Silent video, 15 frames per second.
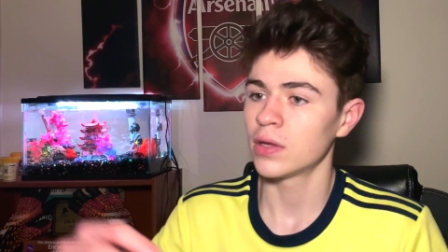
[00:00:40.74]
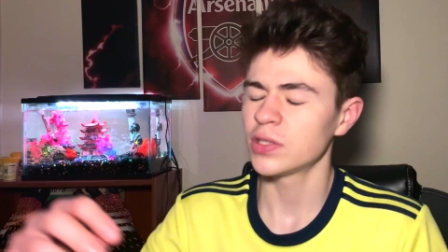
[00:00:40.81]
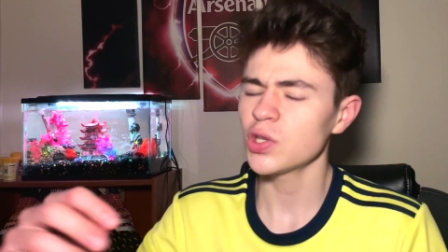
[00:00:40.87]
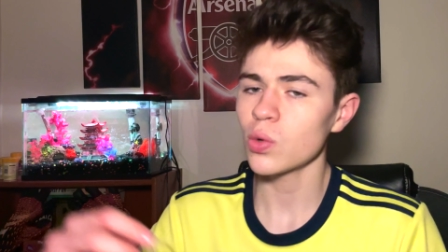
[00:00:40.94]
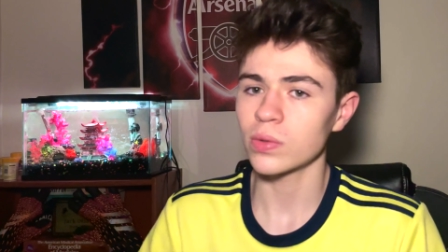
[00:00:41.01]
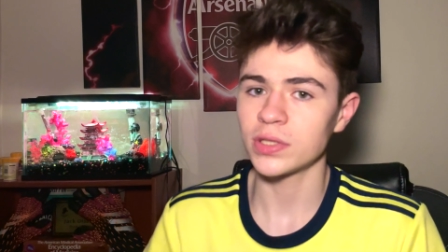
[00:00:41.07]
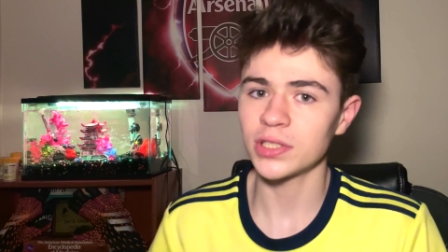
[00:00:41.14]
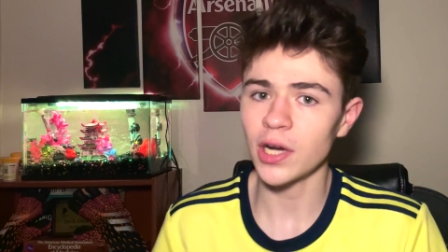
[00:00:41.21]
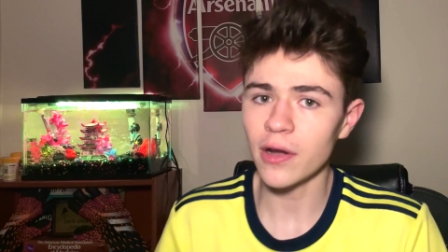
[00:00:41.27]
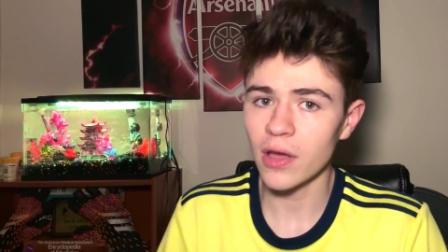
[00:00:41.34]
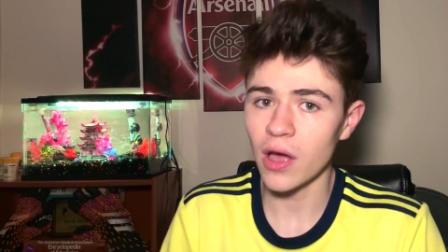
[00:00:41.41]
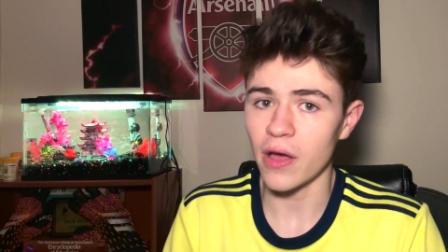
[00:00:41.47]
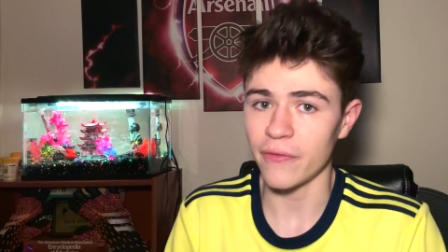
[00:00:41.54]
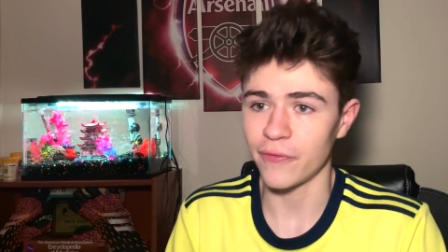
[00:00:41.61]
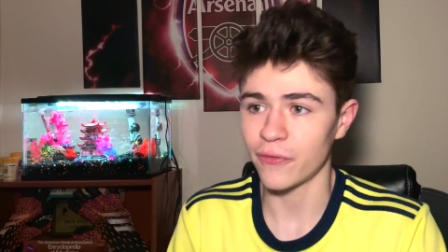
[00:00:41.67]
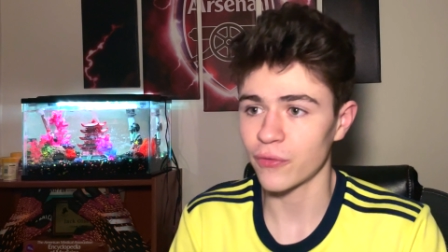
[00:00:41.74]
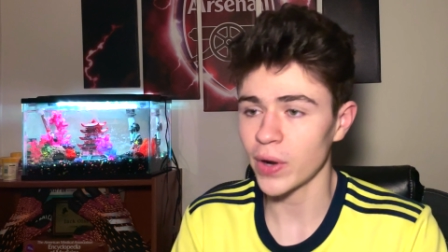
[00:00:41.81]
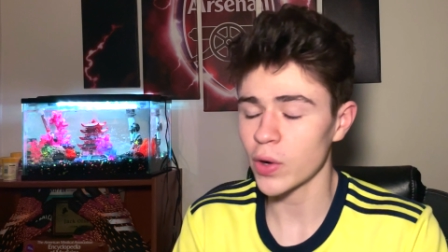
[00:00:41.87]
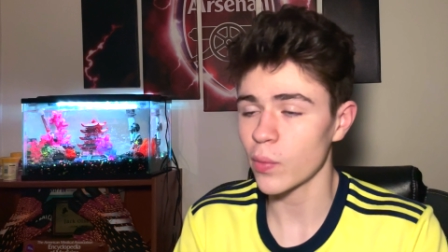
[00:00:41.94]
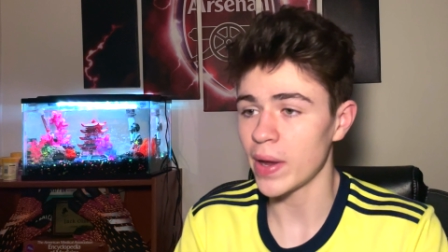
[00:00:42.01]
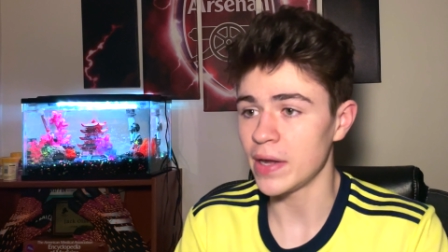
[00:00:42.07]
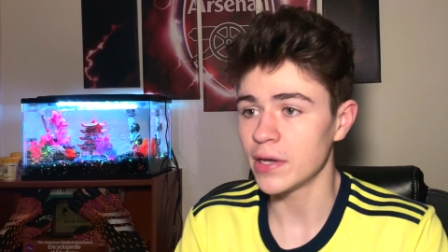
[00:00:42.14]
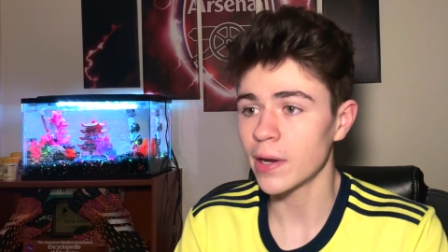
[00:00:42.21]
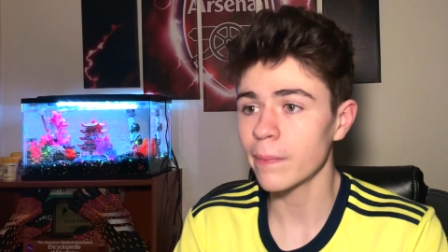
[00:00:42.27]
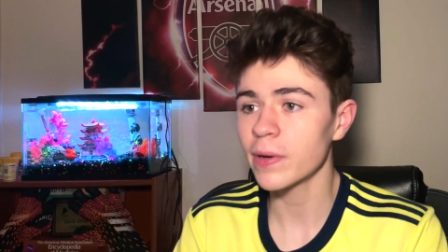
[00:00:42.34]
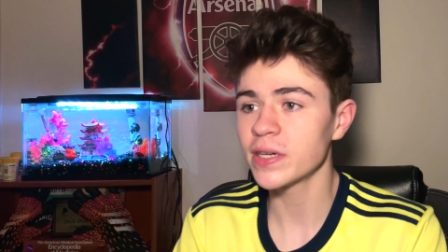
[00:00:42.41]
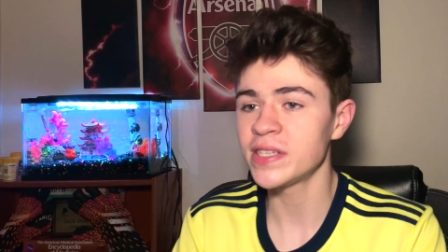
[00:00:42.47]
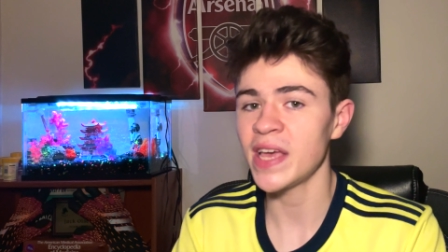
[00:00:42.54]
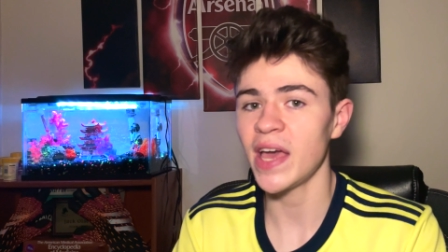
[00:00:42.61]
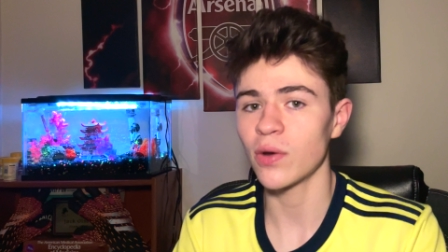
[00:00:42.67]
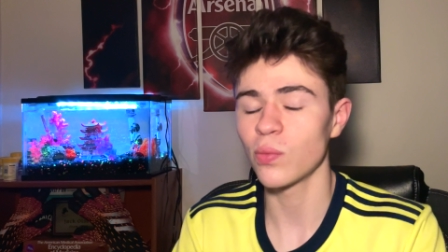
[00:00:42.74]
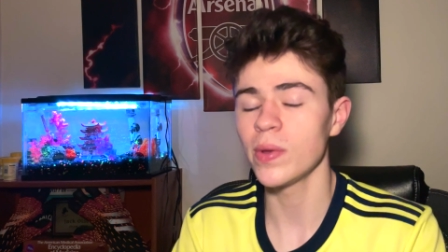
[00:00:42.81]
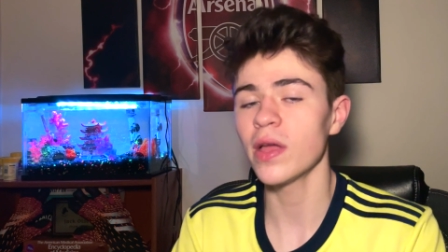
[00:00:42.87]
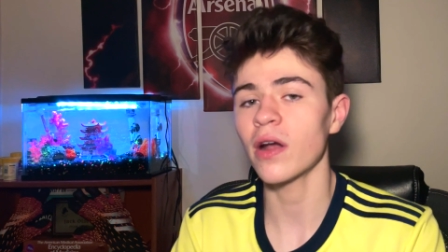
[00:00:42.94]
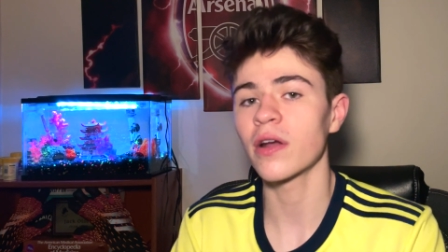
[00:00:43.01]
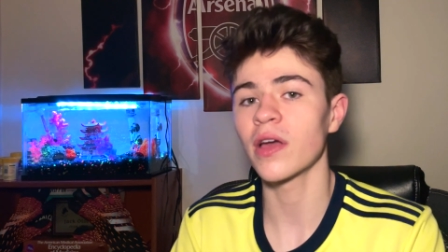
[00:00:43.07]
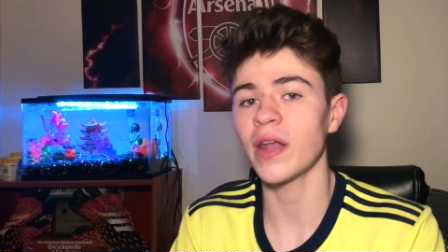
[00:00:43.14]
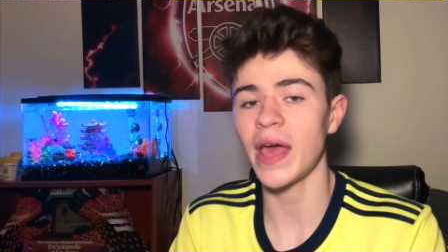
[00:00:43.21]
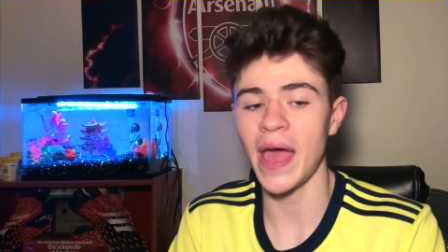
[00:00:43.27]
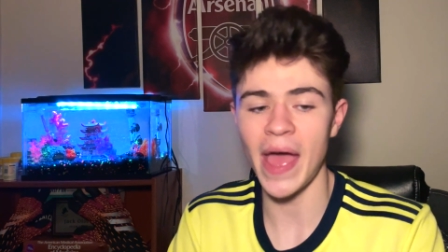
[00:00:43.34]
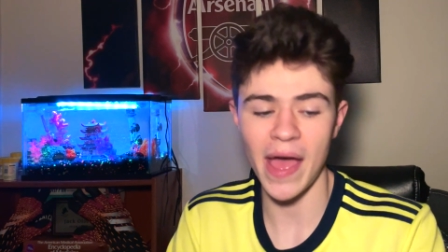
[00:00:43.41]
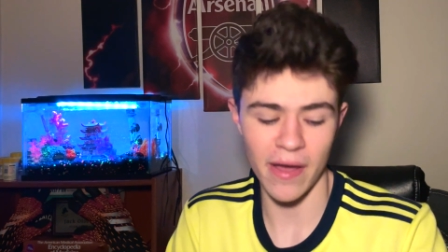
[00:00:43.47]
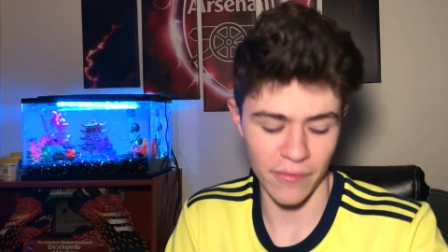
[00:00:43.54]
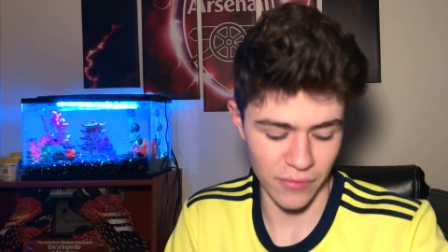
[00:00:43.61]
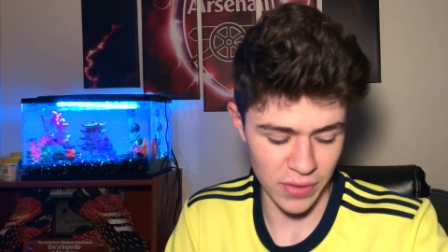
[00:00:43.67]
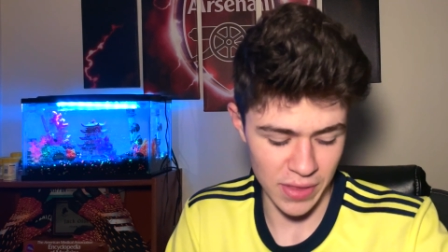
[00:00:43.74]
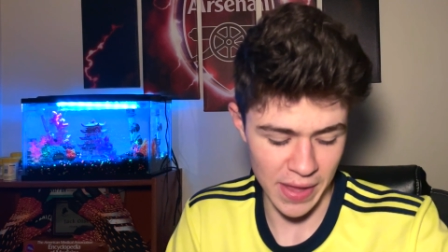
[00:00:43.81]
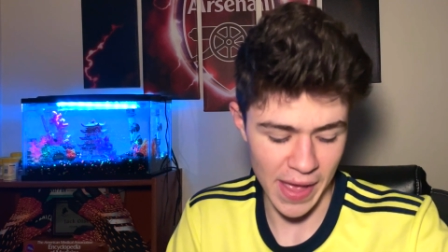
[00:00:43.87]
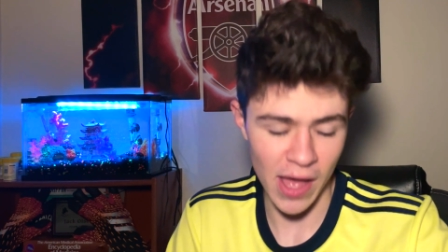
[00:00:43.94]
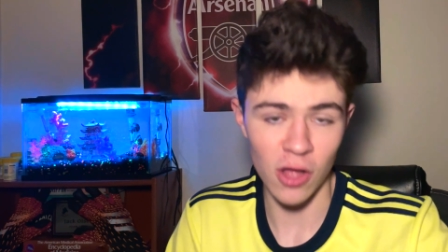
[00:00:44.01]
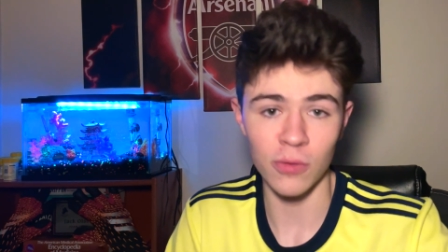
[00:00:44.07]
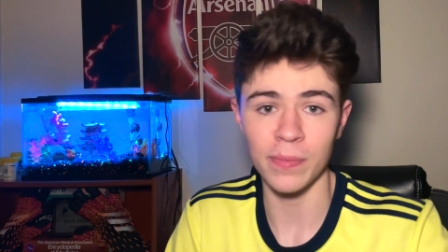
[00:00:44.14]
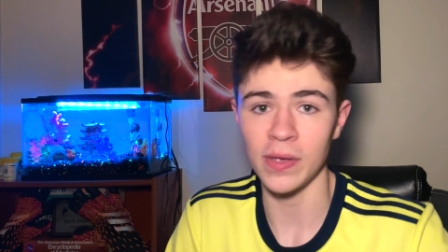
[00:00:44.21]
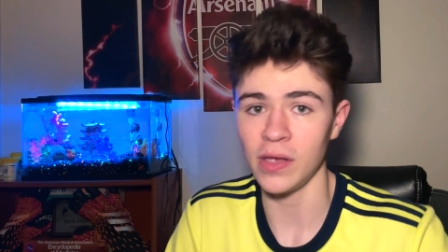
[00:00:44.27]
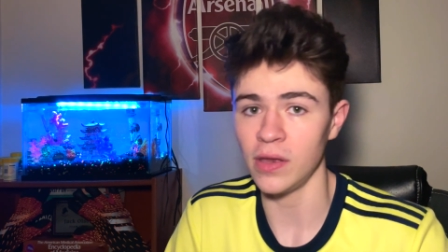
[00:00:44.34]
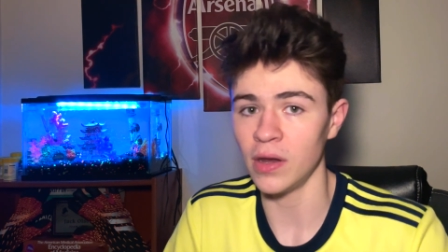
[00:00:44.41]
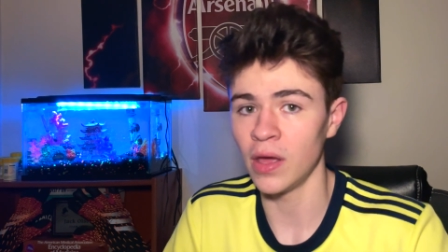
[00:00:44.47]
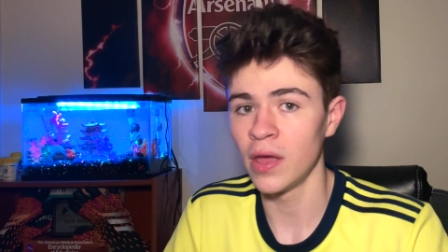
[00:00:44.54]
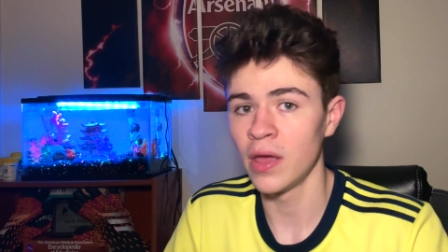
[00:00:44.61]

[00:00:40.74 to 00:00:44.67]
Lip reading: So, starting off right away, number 10, we are going to have the Alpine